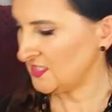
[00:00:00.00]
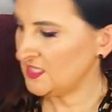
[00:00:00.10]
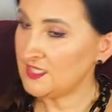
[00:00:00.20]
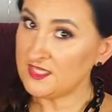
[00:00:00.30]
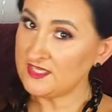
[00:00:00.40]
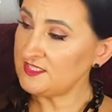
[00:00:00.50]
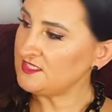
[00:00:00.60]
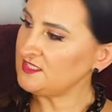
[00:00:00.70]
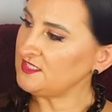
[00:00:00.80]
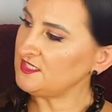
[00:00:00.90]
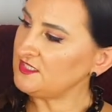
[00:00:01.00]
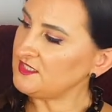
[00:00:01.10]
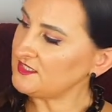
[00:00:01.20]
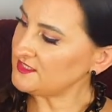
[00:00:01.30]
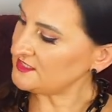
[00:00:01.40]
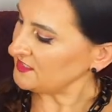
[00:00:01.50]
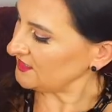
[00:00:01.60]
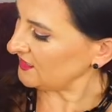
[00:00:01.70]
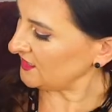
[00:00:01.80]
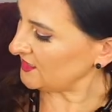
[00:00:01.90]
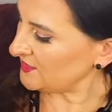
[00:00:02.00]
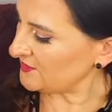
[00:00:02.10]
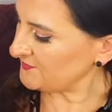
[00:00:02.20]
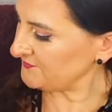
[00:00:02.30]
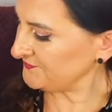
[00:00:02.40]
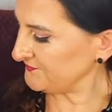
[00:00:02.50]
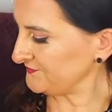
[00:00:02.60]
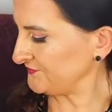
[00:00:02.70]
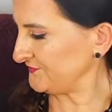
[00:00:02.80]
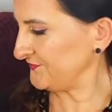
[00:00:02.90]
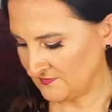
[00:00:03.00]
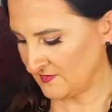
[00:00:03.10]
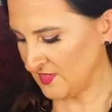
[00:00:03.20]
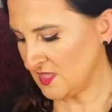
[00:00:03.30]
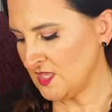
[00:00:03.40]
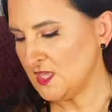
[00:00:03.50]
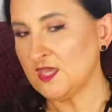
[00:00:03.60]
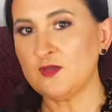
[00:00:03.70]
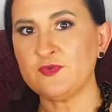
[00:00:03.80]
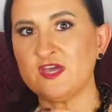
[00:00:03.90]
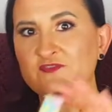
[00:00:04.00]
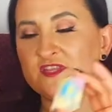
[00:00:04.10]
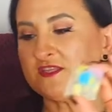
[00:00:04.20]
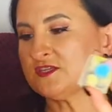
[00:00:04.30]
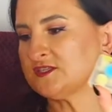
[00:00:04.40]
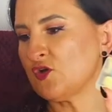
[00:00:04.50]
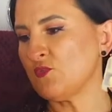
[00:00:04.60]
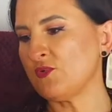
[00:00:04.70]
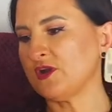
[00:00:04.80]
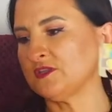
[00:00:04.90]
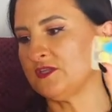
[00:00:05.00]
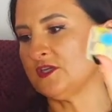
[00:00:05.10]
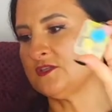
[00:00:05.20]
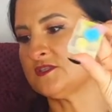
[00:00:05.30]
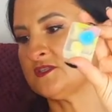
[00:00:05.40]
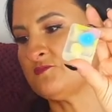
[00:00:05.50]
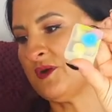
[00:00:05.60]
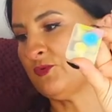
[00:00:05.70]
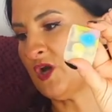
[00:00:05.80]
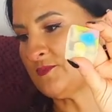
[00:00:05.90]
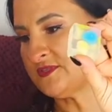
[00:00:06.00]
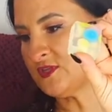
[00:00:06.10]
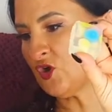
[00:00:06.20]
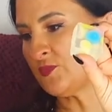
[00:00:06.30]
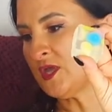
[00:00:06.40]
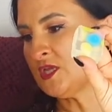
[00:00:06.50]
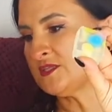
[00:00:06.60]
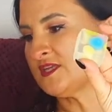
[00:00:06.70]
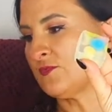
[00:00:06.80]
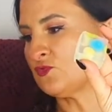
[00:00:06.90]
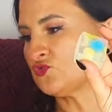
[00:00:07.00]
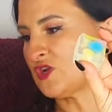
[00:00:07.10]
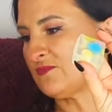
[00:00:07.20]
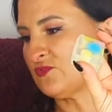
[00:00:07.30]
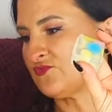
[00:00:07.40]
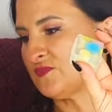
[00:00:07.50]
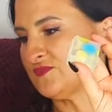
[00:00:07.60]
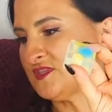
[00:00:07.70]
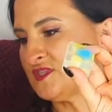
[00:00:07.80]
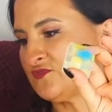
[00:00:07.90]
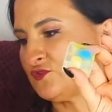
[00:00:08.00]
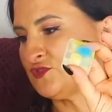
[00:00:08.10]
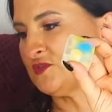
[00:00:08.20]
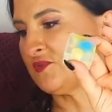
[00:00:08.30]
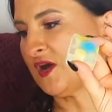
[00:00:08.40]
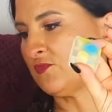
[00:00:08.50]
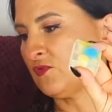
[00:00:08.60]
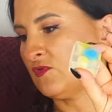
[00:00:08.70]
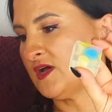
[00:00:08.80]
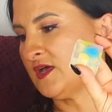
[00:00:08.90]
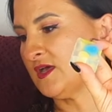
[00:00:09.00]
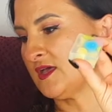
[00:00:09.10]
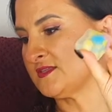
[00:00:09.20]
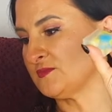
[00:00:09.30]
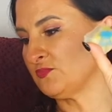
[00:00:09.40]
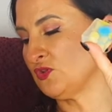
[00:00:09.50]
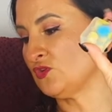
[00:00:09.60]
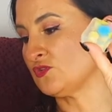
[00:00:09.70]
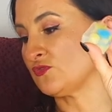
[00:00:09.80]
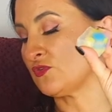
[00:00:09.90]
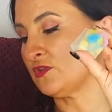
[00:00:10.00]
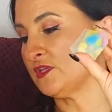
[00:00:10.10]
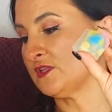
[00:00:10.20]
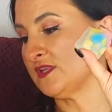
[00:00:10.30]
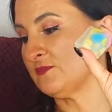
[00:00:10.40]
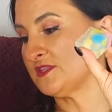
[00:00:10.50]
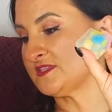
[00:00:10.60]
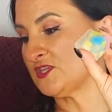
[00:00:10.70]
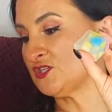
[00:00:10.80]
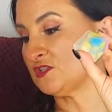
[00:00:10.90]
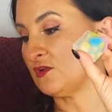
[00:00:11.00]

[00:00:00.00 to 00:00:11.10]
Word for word: 19 is here. Now we have another soap bar in here. This is Bubble Up Soap. Double trouble from this fruity bubble as the pure neroli and lemon essential